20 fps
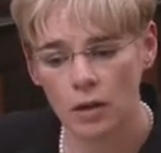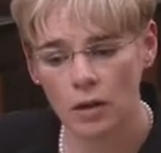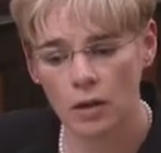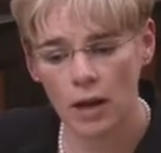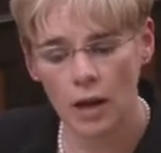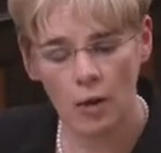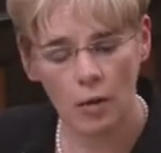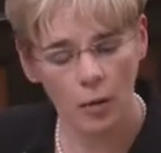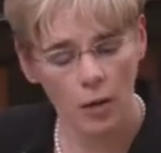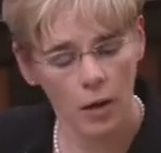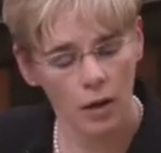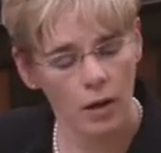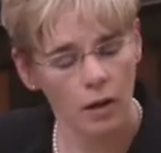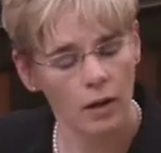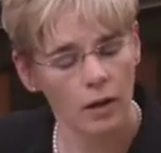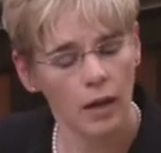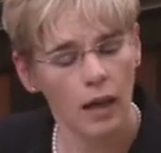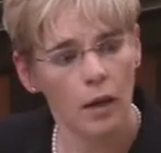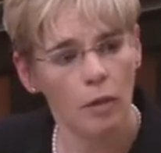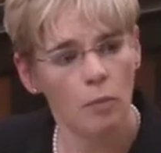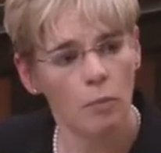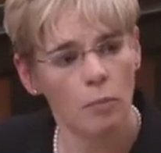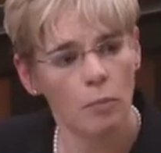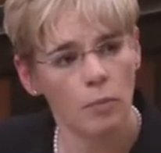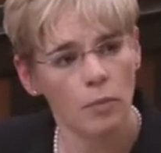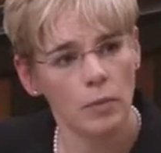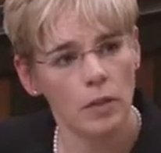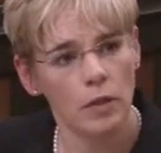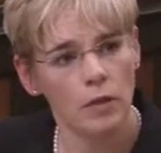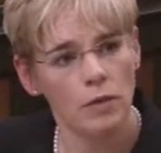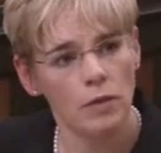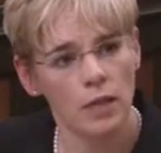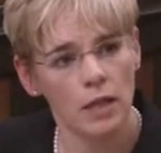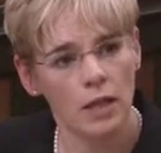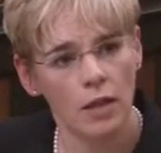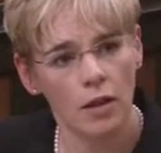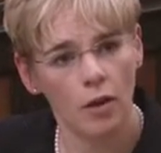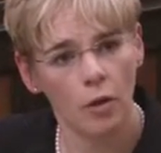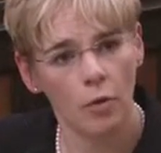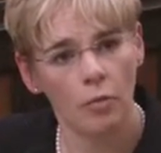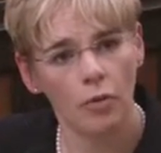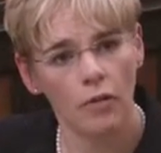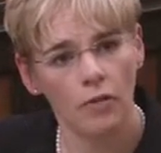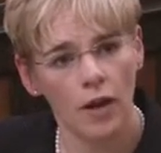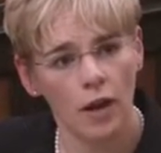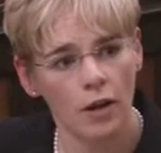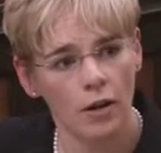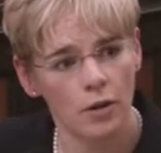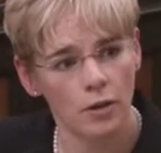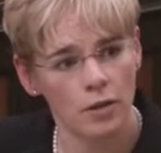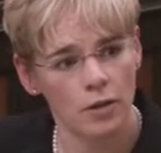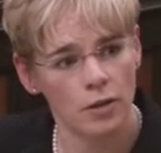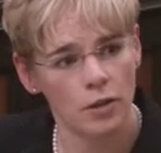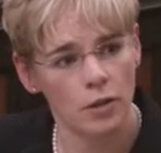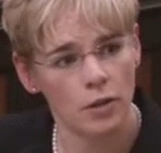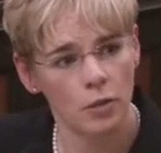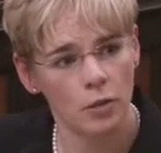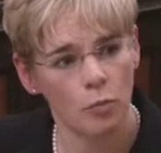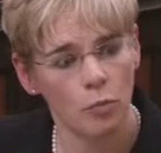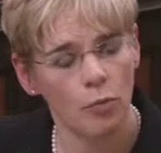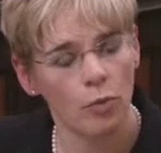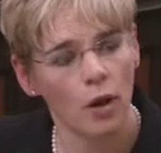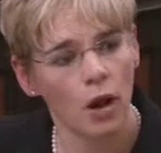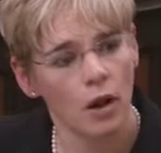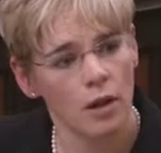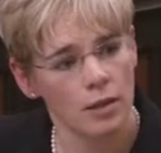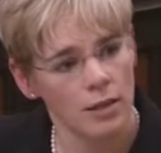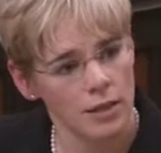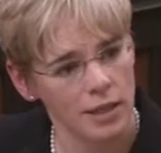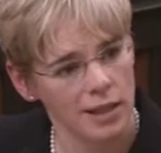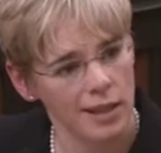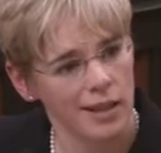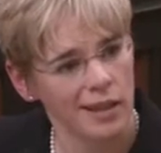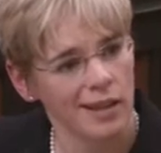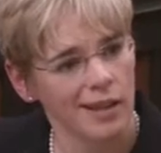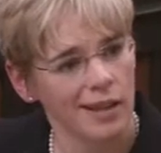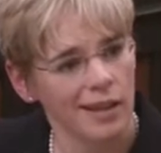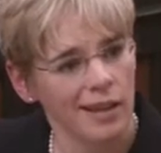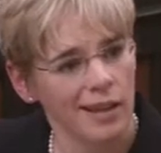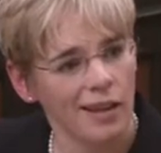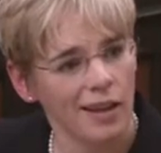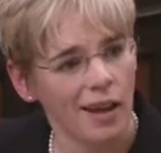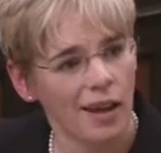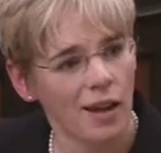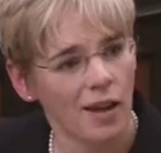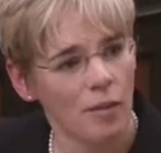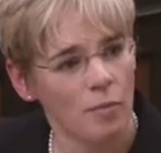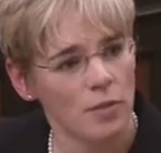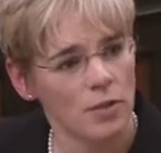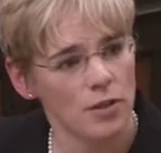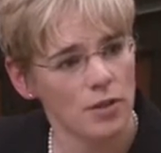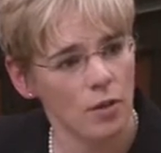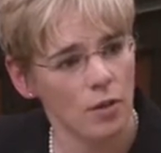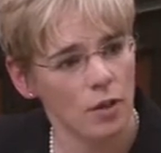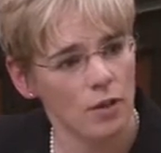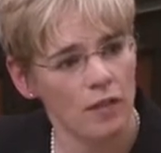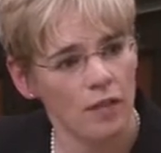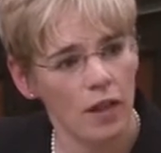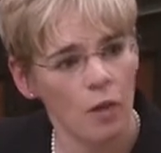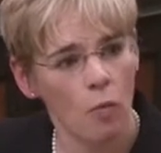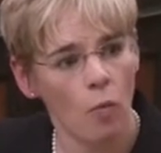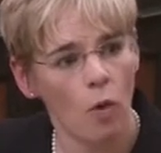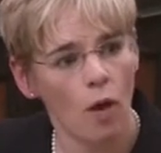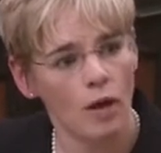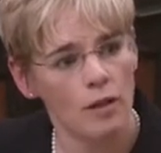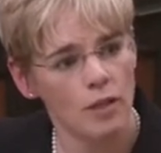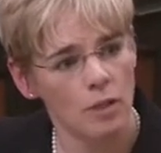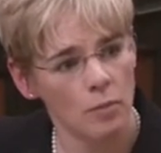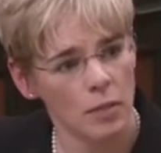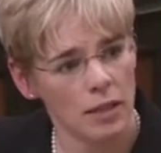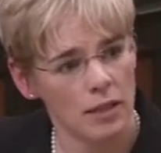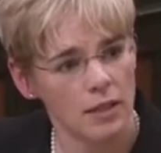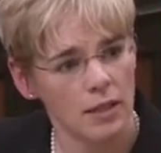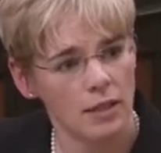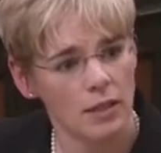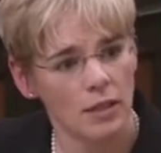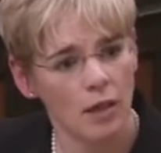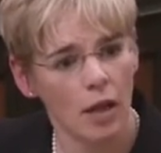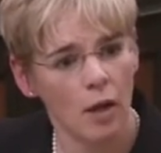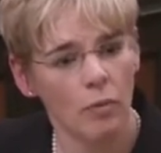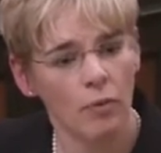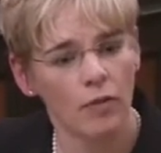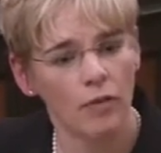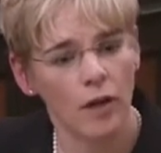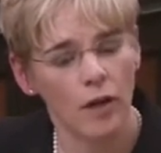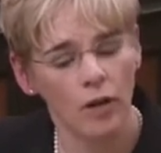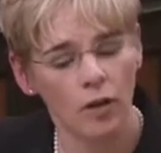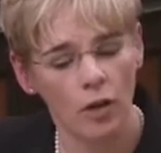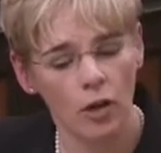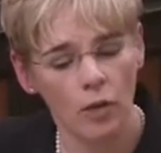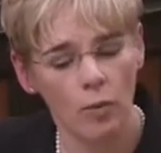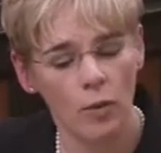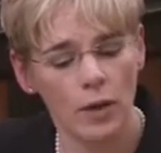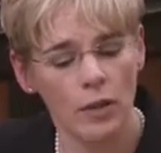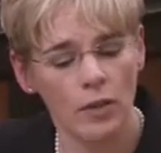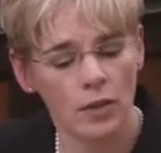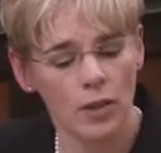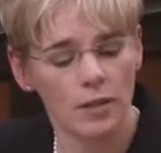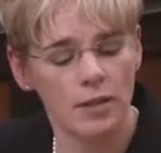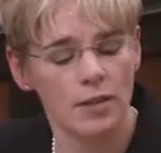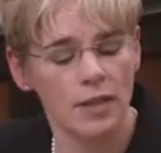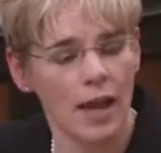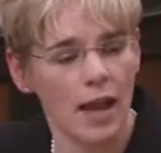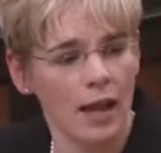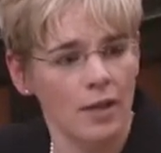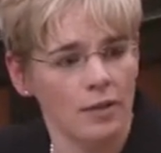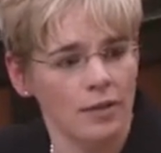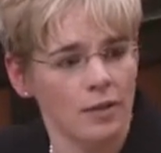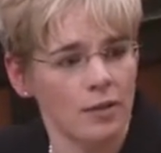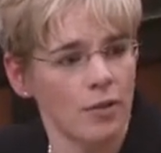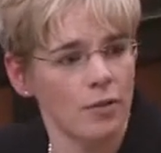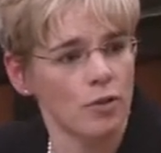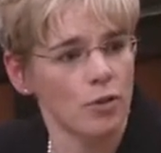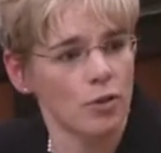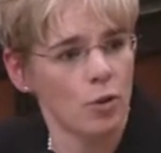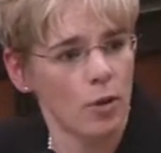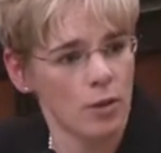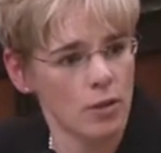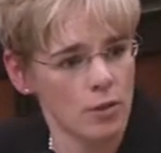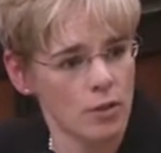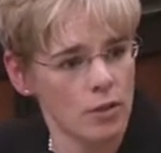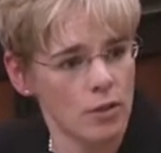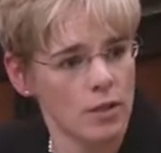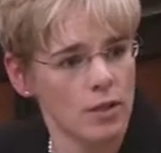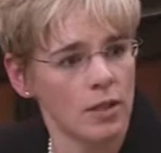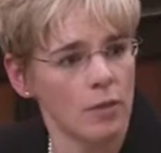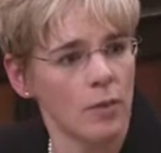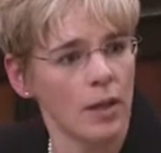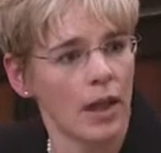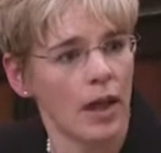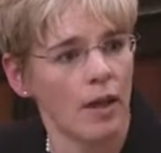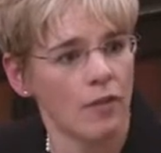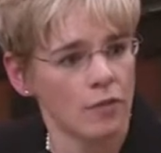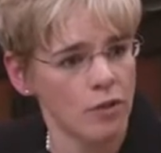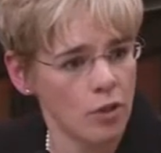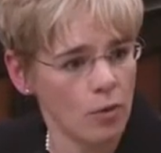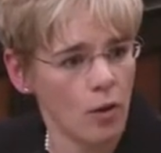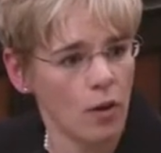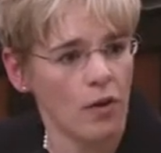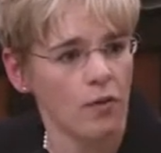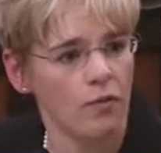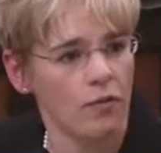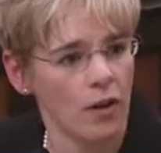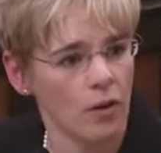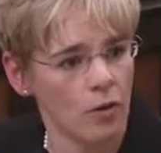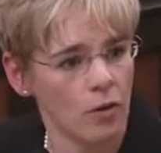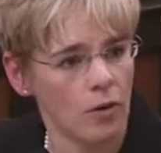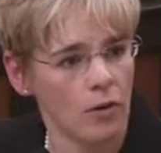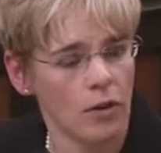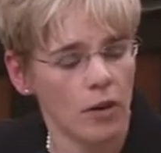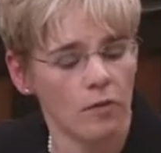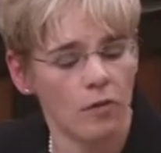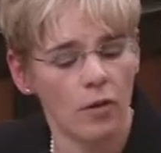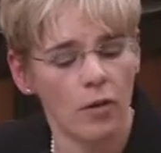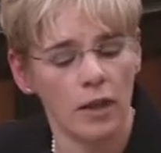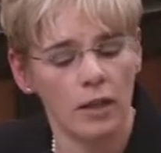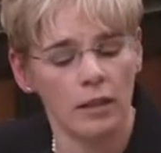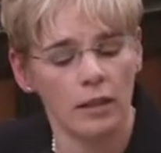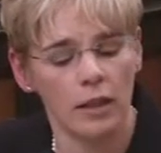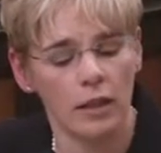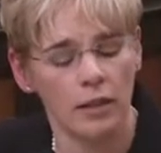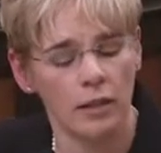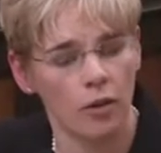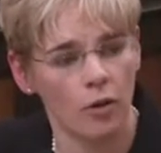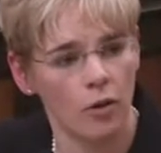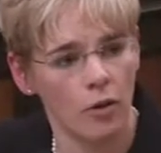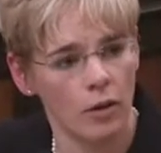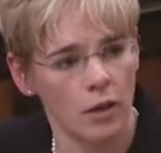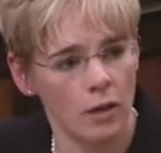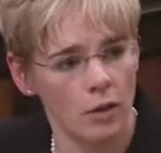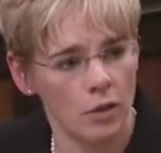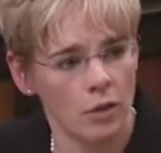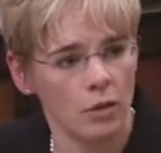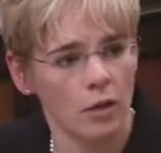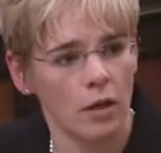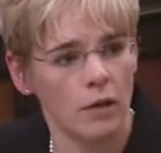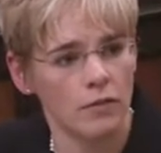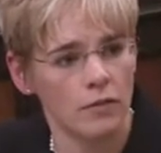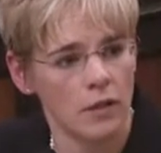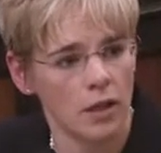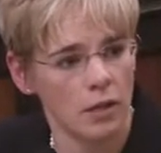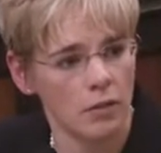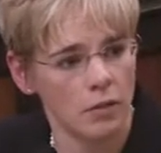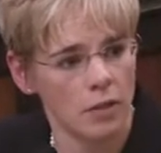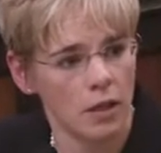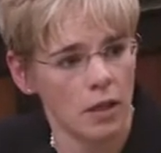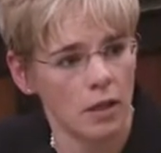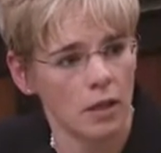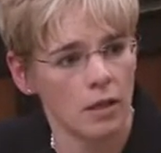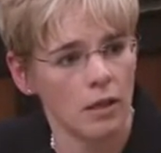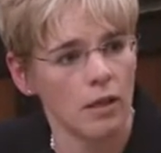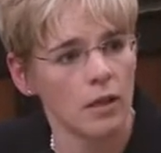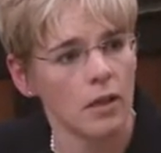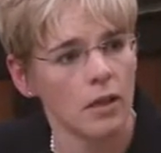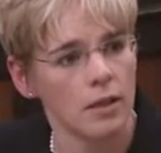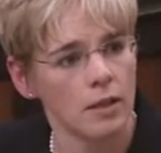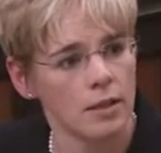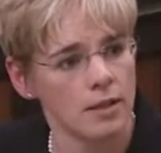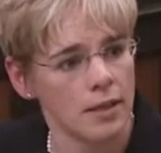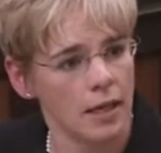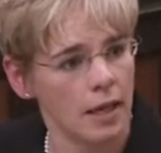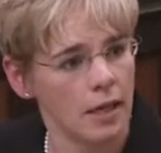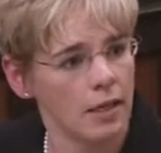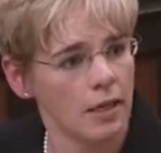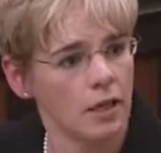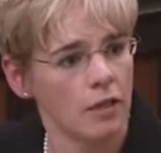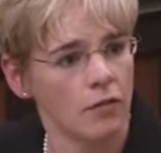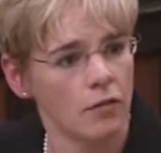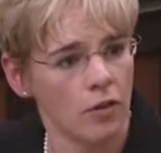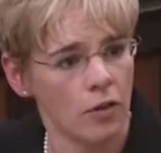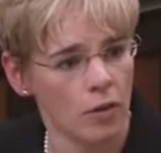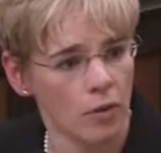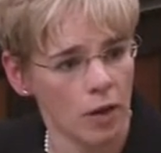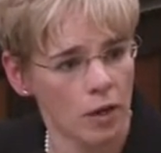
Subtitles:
network and using their providers to proxy. So if they want to be a DentalCal provider, could we just ask those questions that we have to on a federal level and let the credential of Delta stand in for the